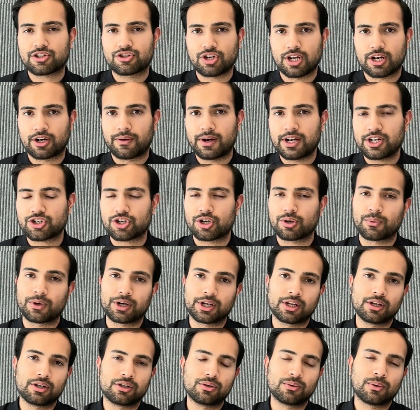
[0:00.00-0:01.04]
generation where you
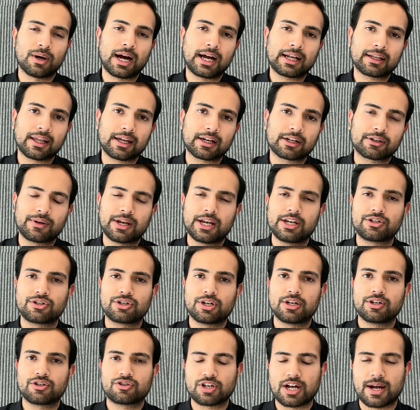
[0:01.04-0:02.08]
can do highlight
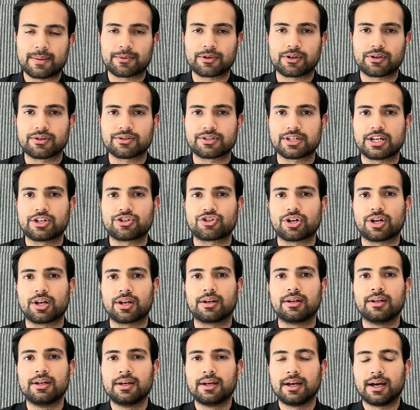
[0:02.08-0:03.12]
creation,
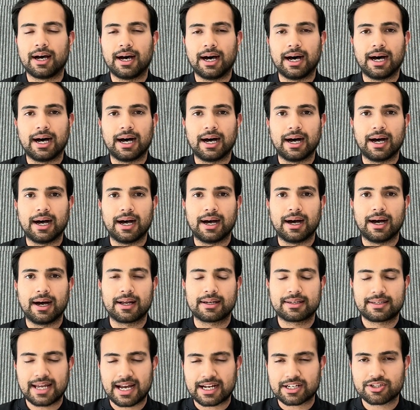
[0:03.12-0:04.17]
chapterization, uh, uh,
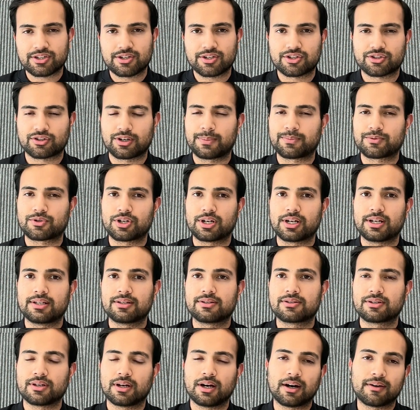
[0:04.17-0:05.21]
text
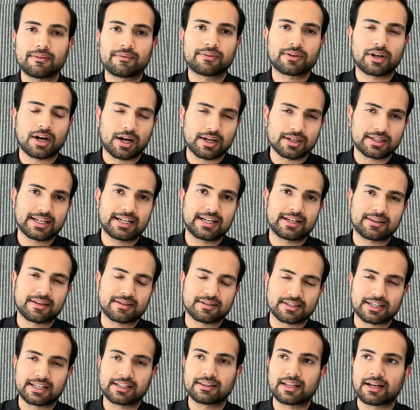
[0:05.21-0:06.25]
descriptions of content at the
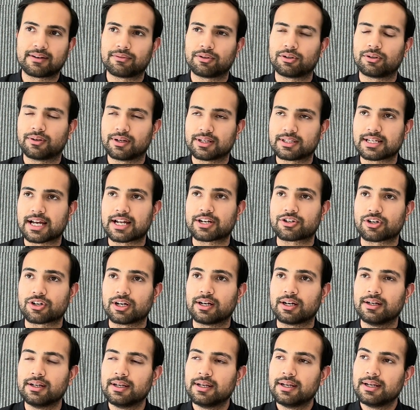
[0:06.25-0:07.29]
scene level,
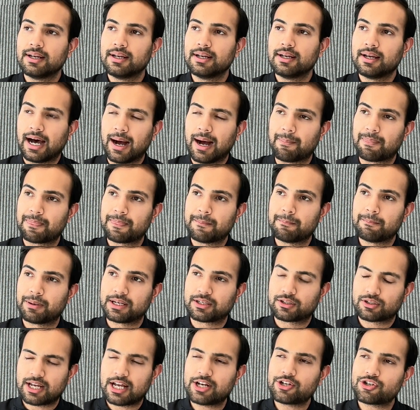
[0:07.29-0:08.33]
etc. Um,
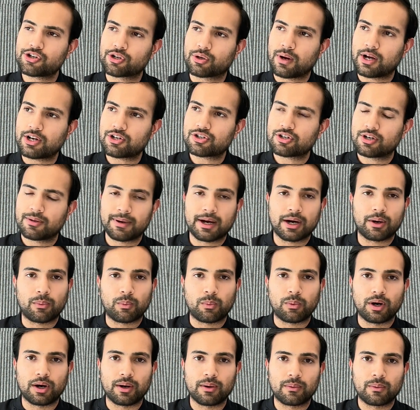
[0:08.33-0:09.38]
but to answer your question
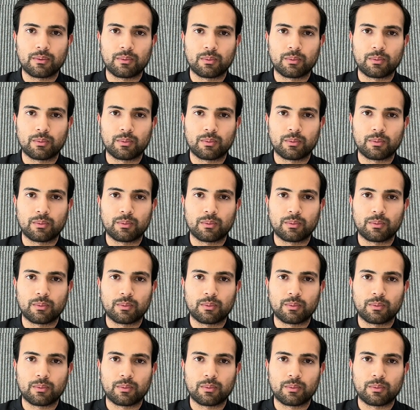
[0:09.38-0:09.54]
about what